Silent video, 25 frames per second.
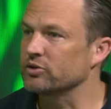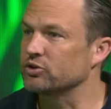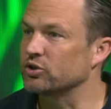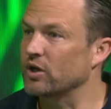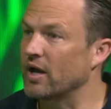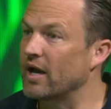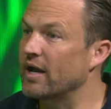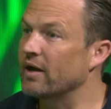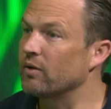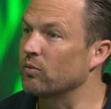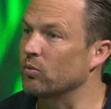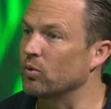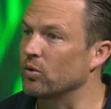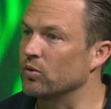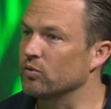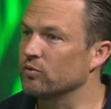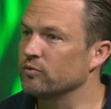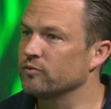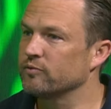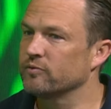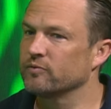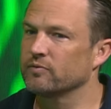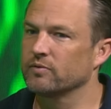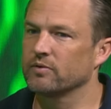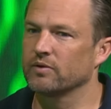and Chaya
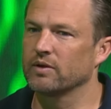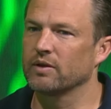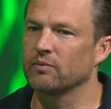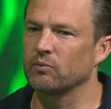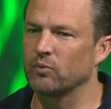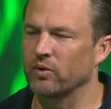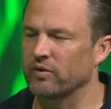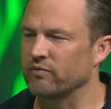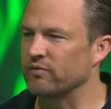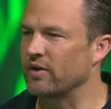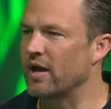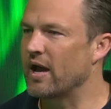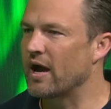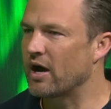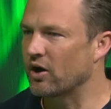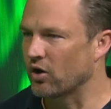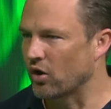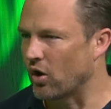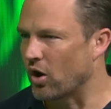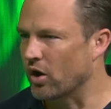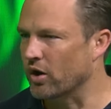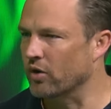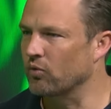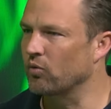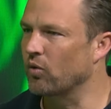we've now
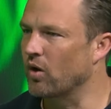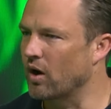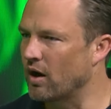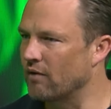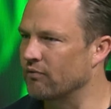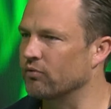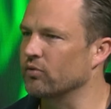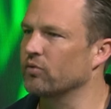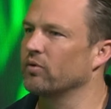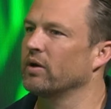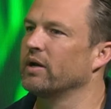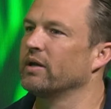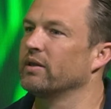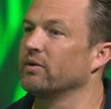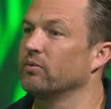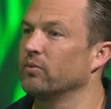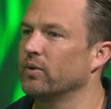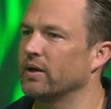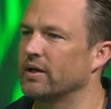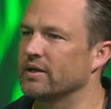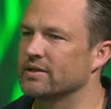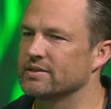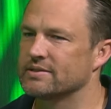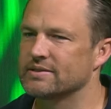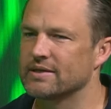got a rivalry that
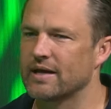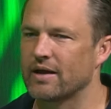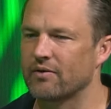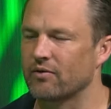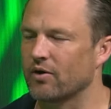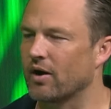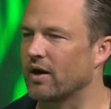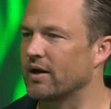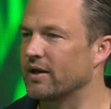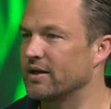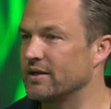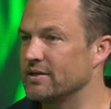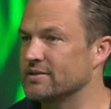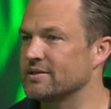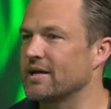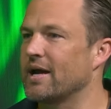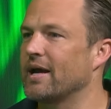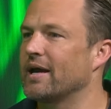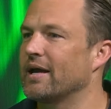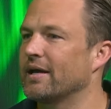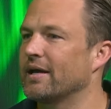we can say, right, here's our